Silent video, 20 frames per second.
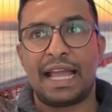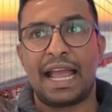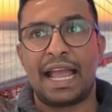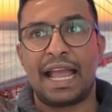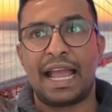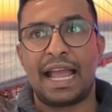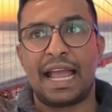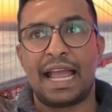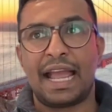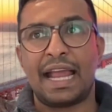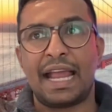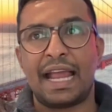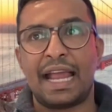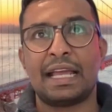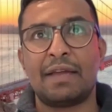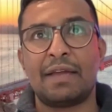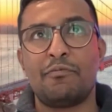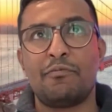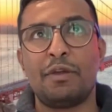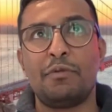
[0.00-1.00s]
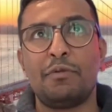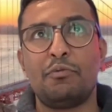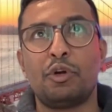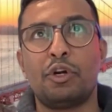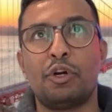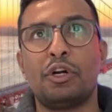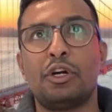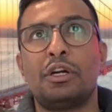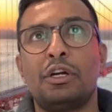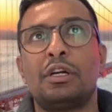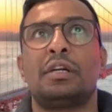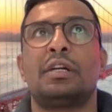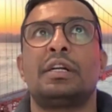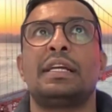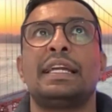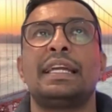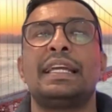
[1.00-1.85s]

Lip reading: And we were